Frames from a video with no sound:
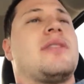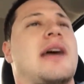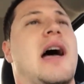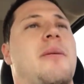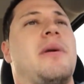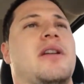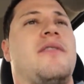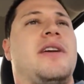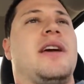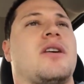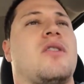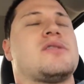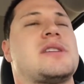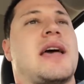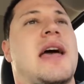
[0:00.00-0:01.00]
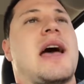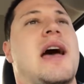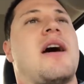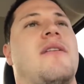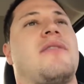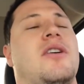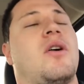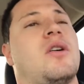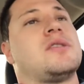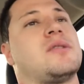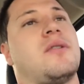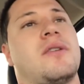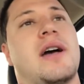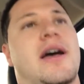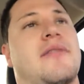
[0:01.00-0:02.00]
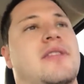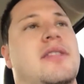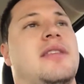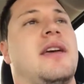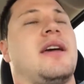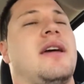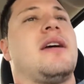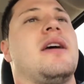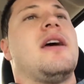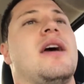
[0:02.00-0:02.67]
how many vehicles I have, you also have to think